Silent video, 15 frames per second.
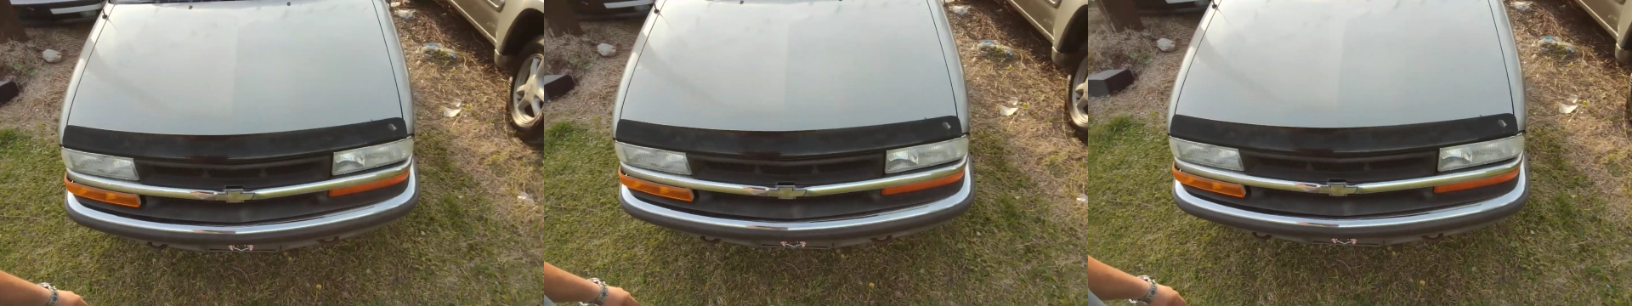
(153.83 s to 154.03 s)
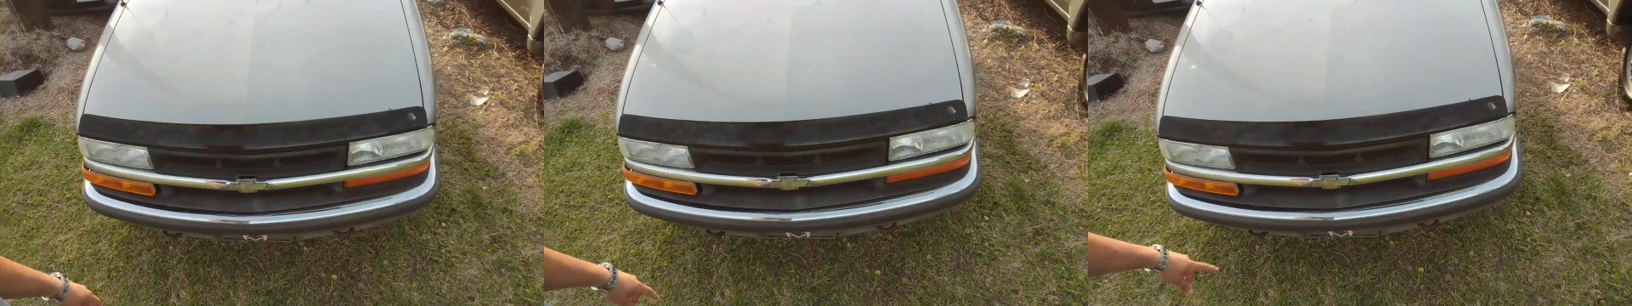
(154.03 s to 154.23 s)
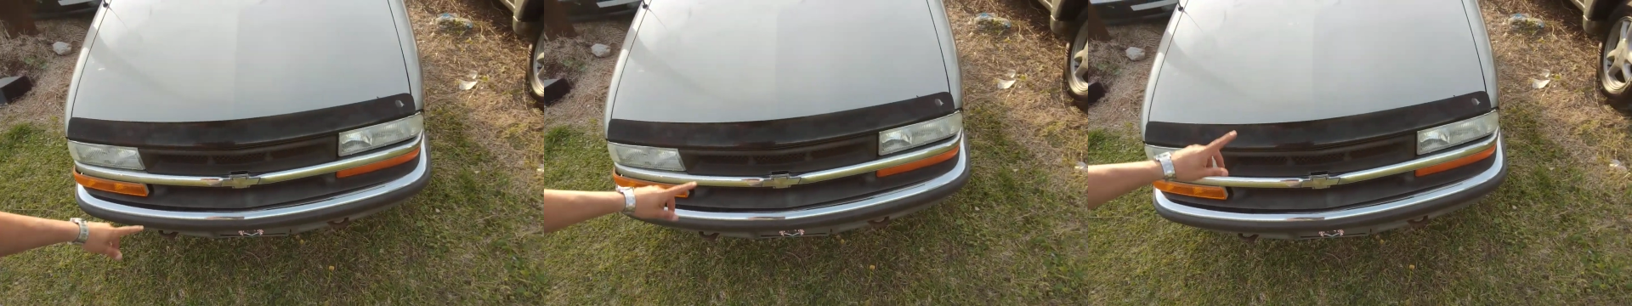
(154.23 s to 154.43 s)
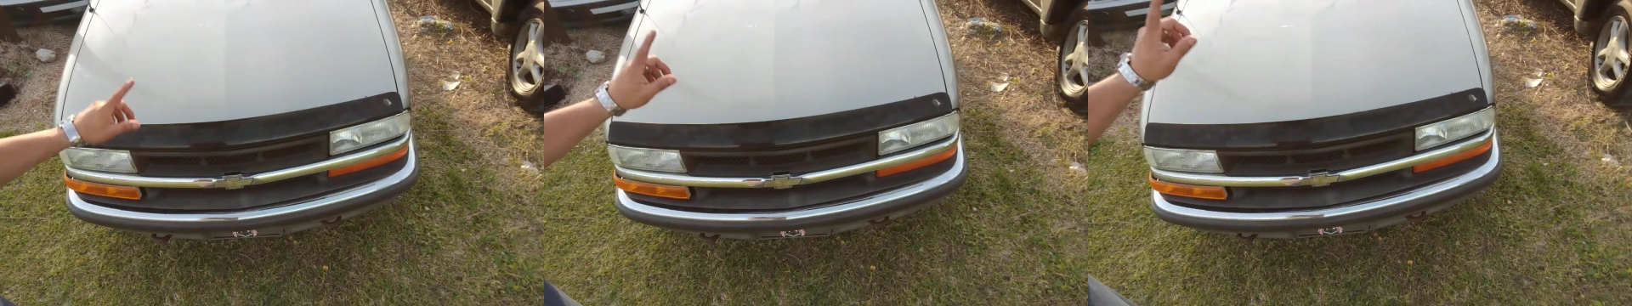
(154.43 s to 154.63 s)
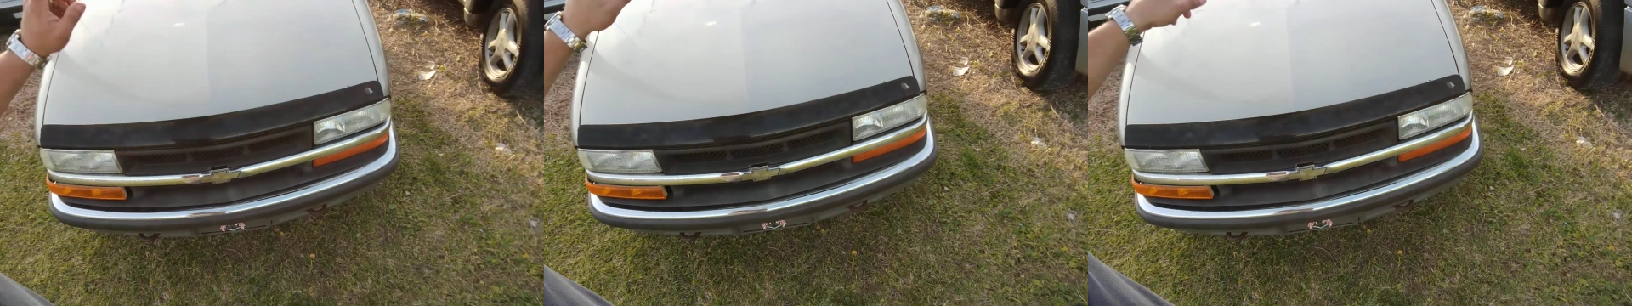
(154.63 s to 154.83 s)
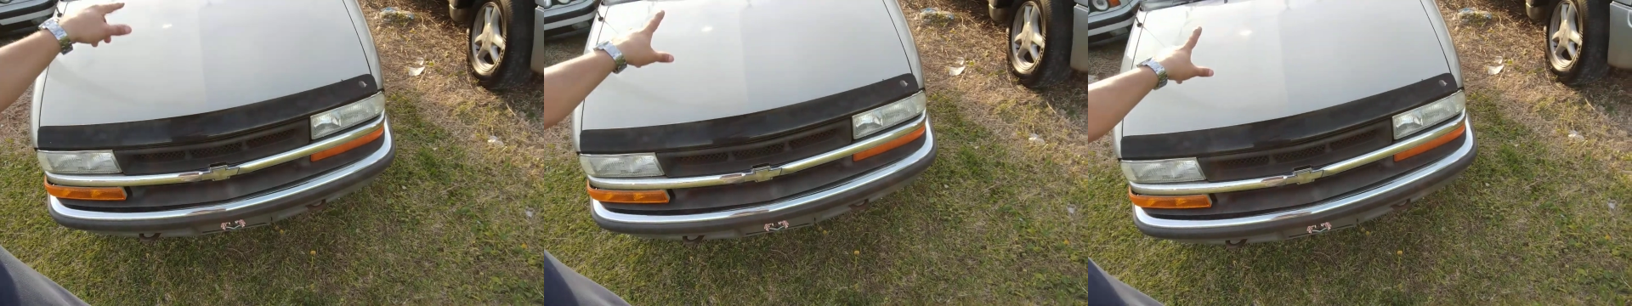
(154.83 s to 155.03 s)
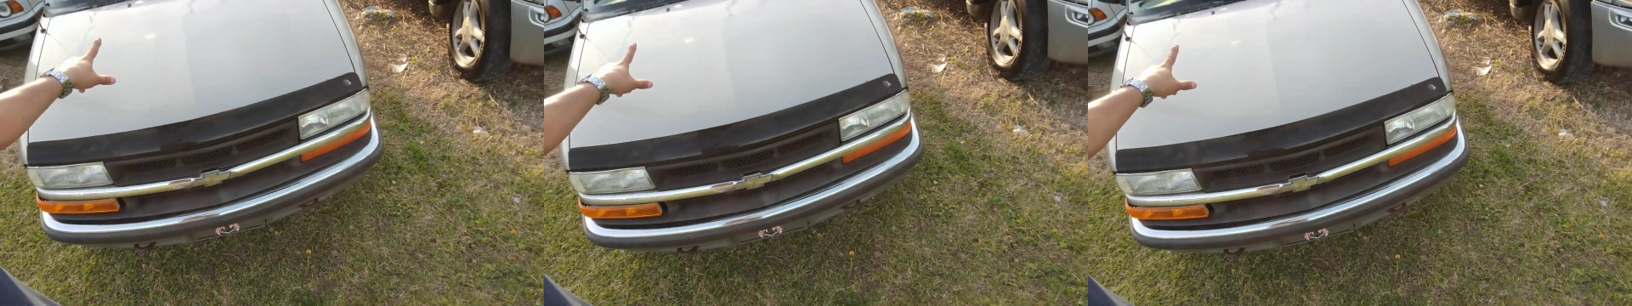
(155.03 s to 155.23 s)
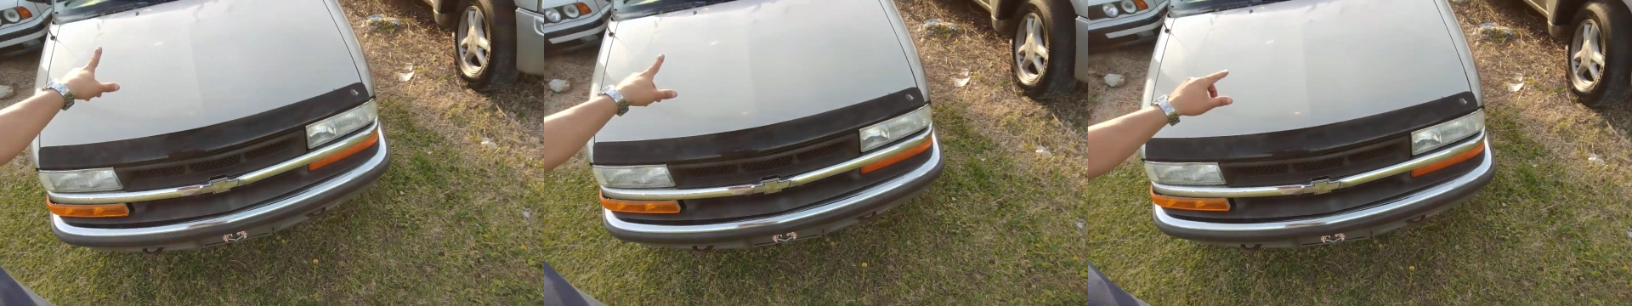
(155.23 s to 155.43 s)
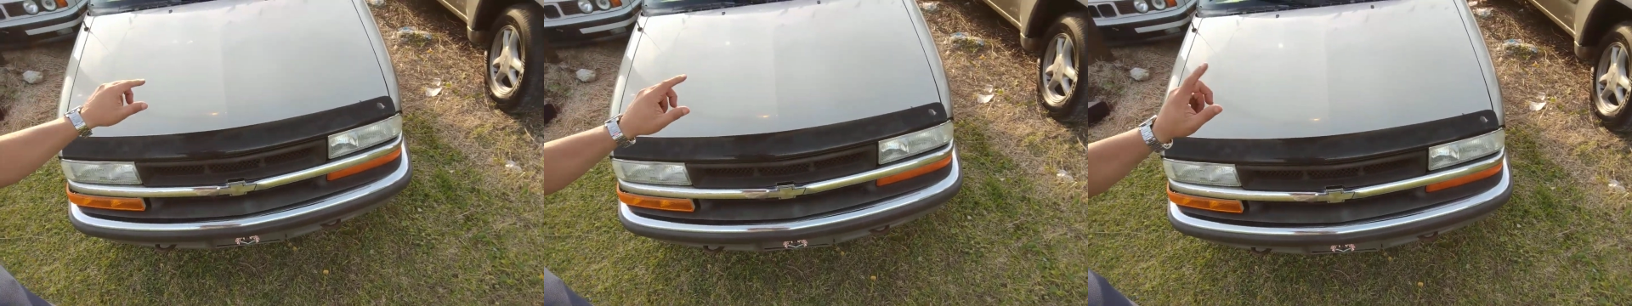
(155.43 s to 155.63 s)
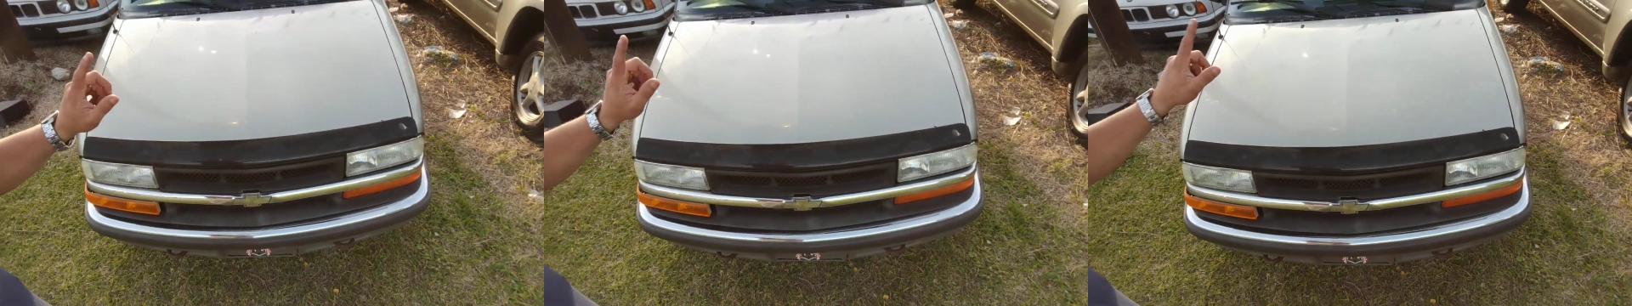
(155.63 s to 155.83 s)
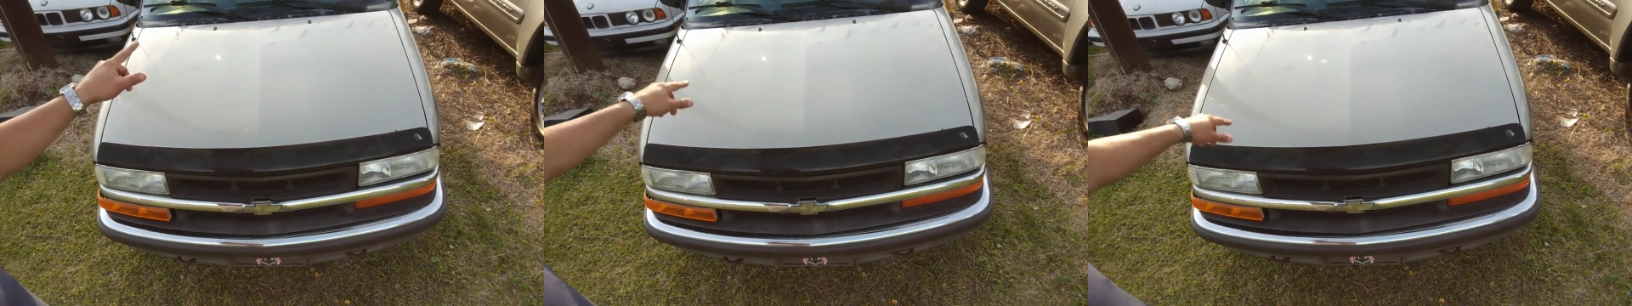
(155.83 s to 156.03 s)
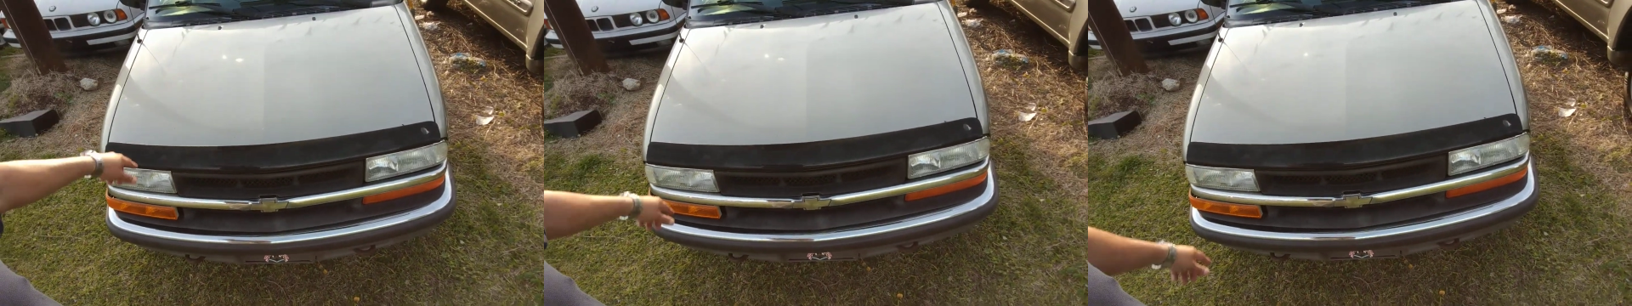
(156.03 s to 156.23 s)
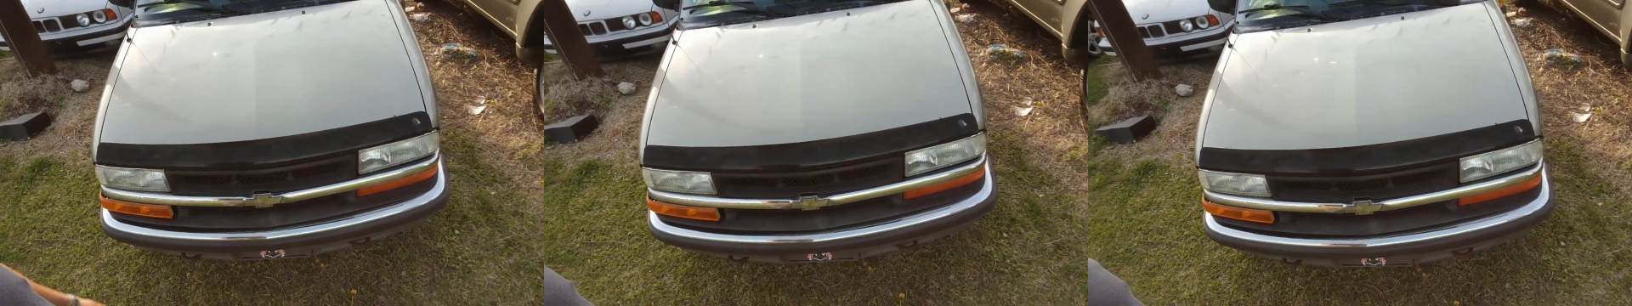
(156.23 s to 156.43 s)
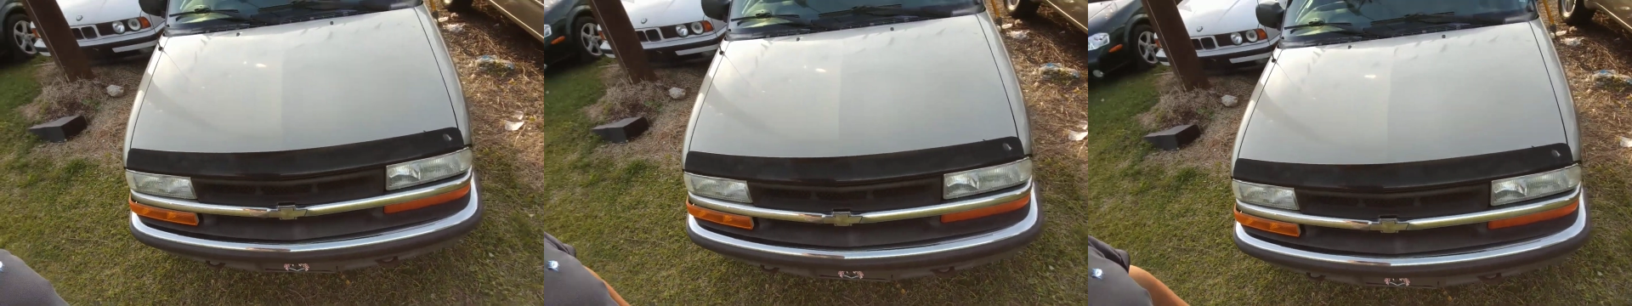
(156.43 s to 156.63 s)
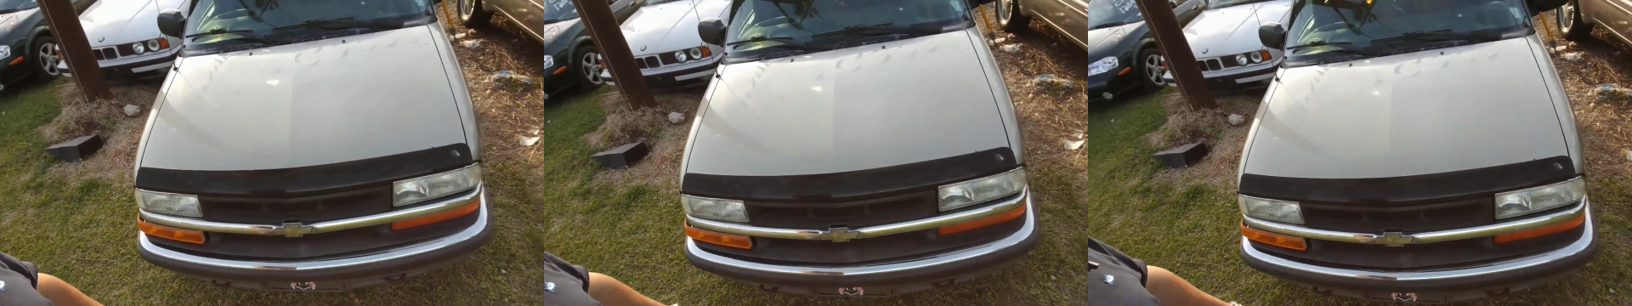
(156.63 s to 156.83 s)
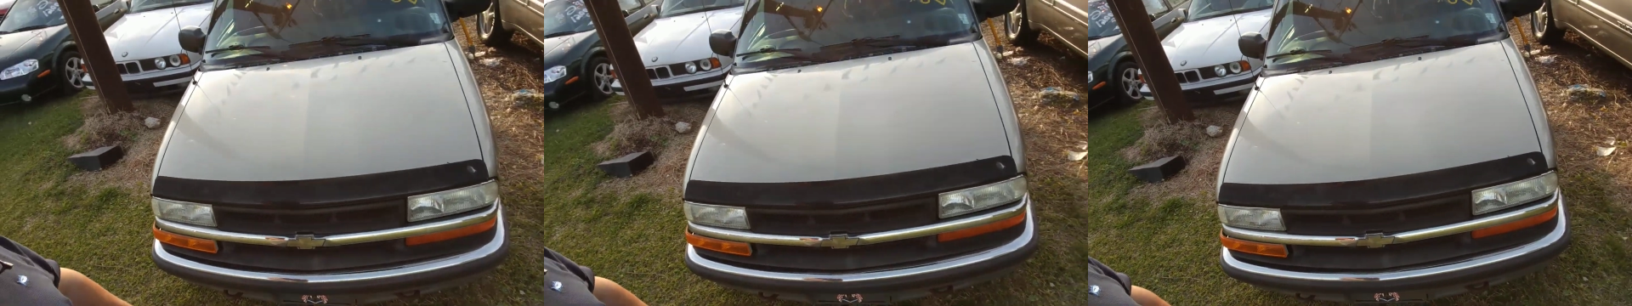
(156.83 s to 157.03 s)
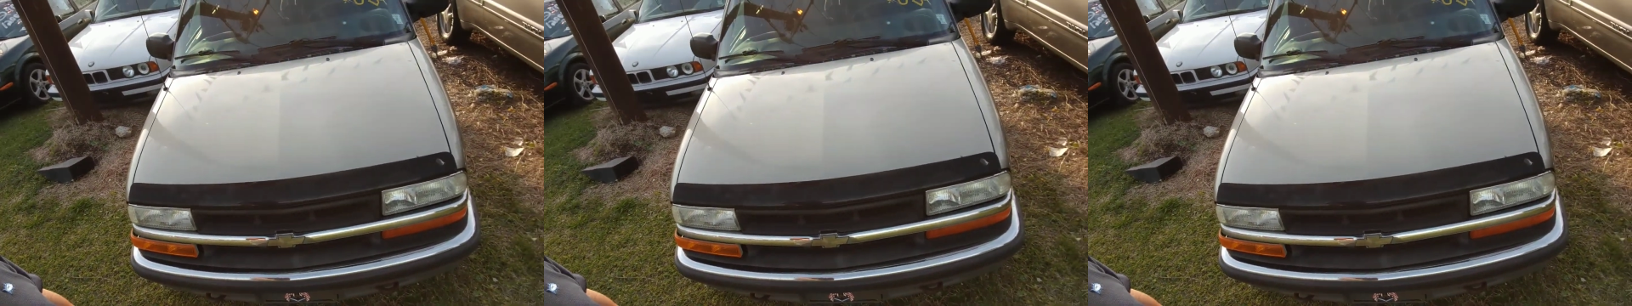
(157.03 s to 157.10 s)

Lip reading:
[unreadable: no face in view]